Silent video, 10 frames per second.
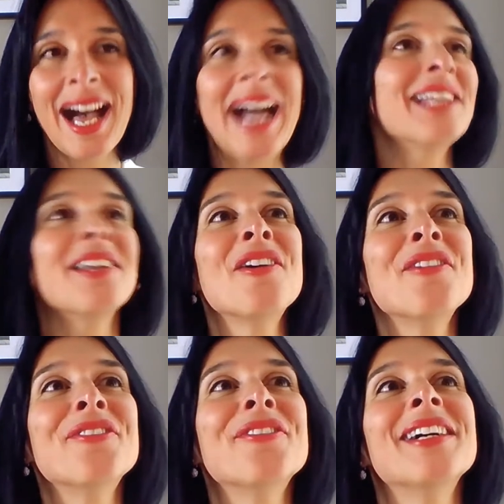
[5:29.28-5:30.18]
I
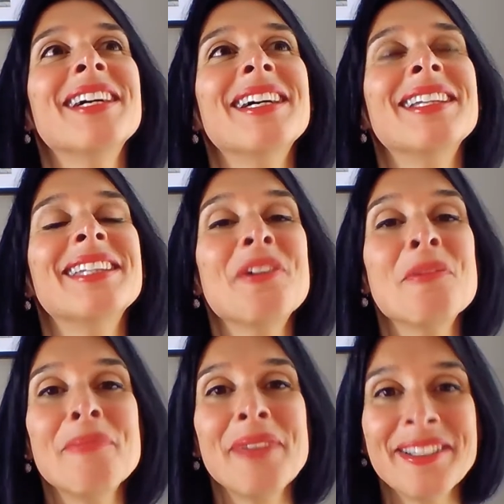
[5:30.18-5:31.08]
love the
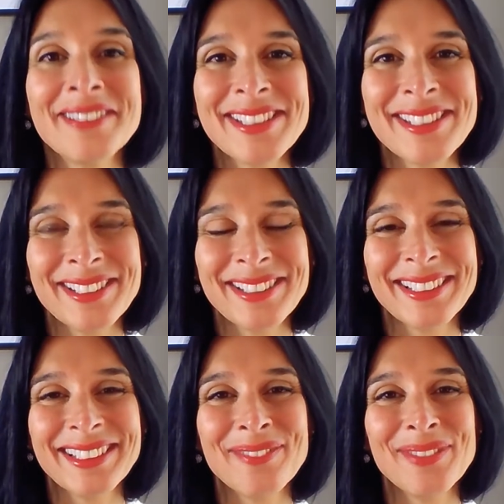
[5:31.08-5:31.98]

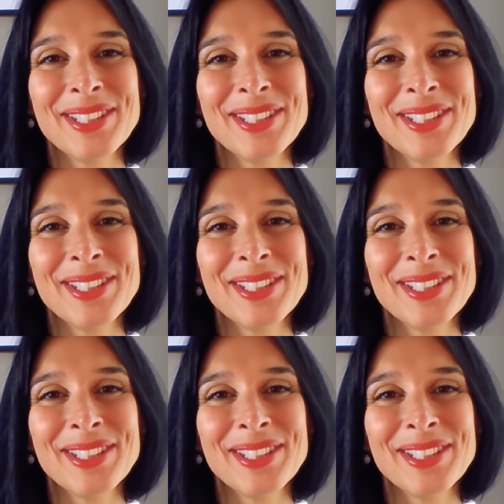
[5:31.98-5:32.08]
comparison